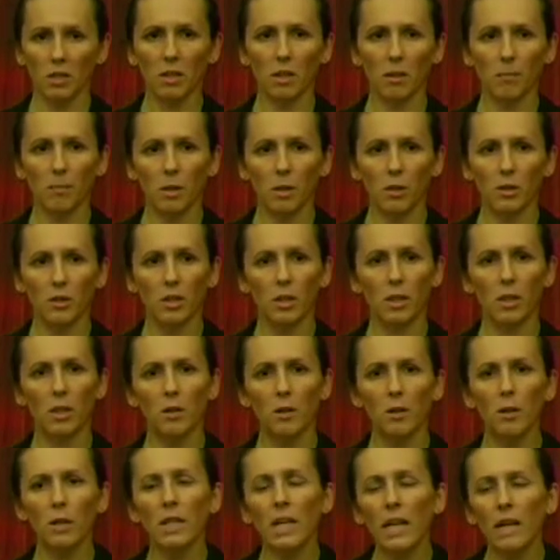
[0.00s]
computer
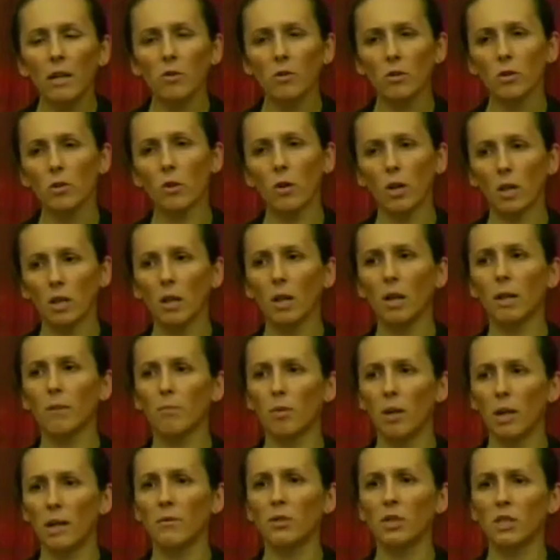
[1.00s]
security and also online
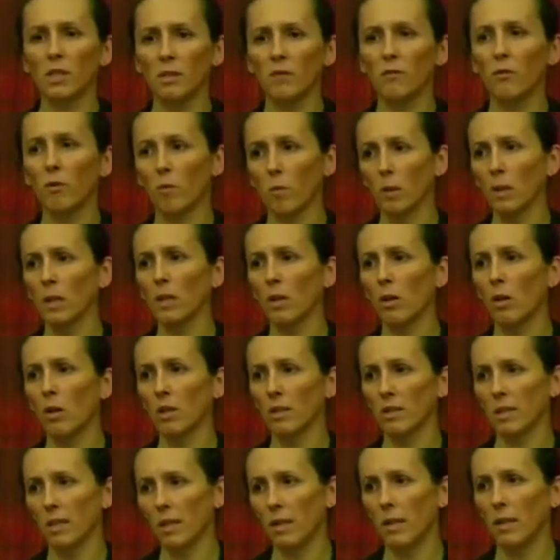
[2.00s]
privacy for a really
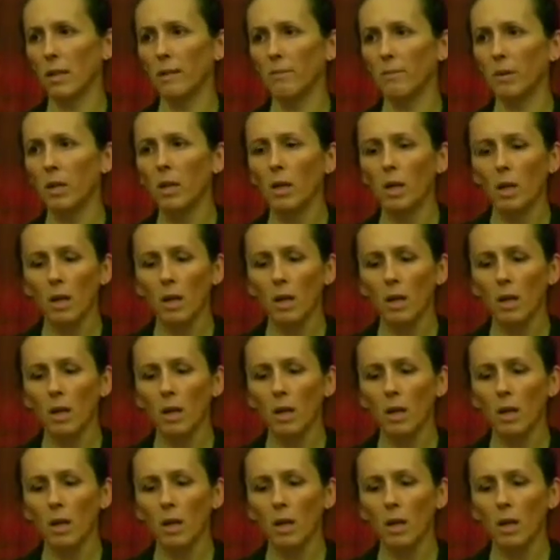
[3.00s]
long time.